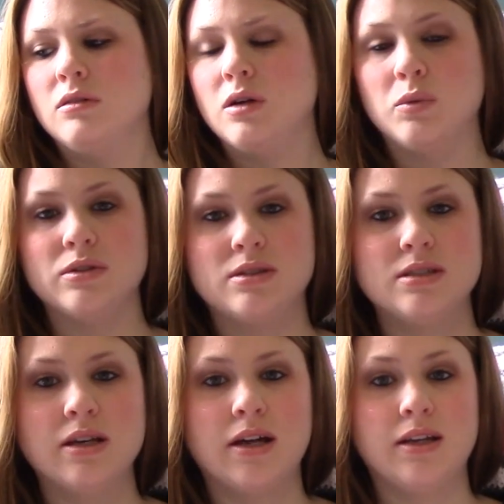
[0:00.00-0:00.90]
It was
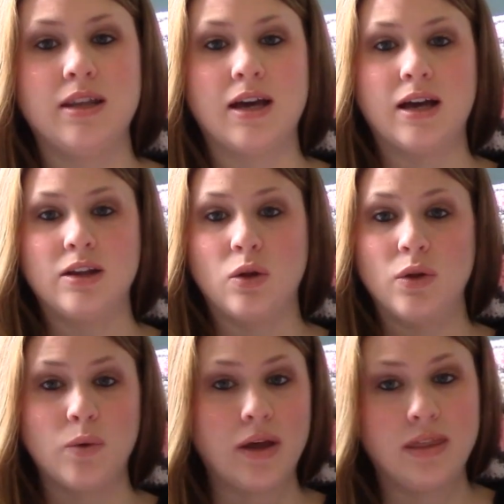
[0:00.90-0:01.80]
decided that the
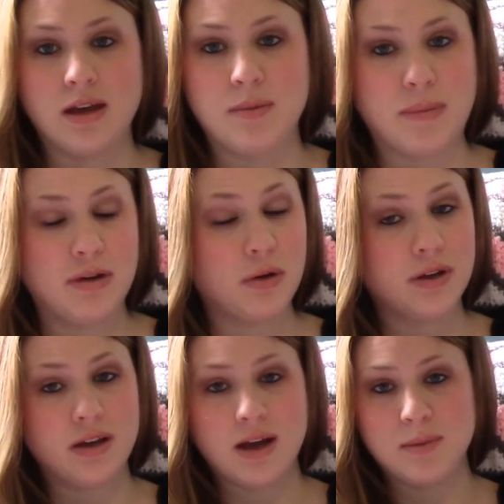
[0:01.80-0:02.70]
only way that baby girl
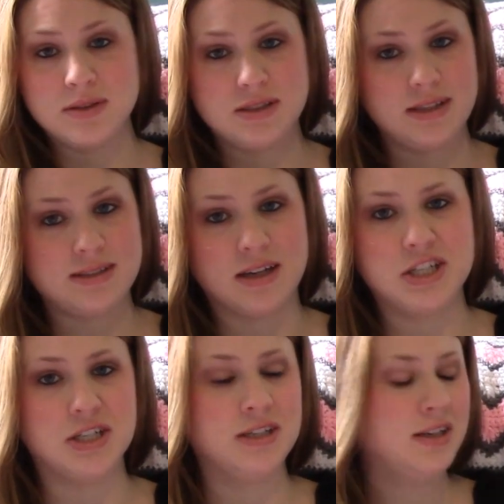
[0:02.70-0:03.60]
could come was
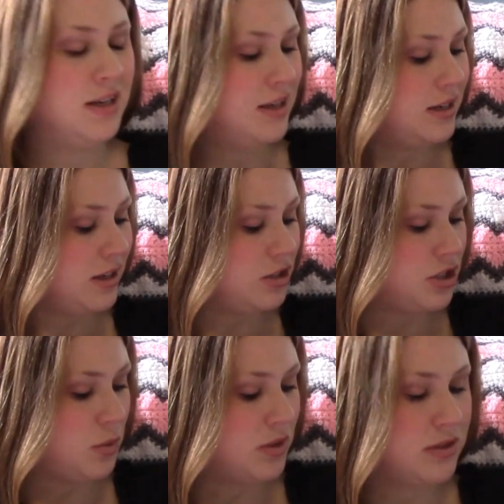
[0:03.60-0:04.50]
C-section, because
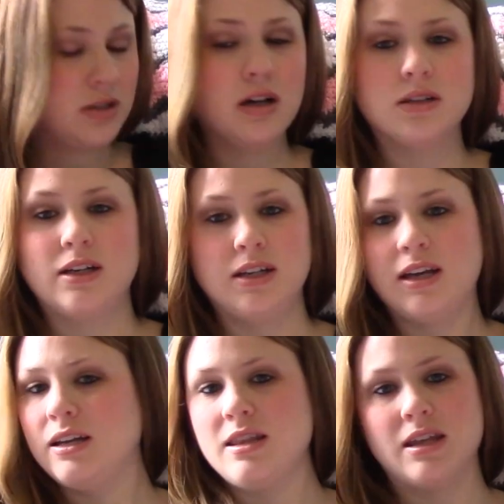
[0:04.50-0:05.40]
she wasn't tolerating
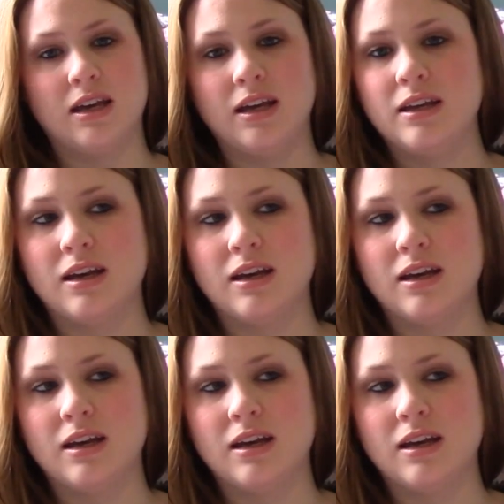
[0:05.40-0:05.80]
anything.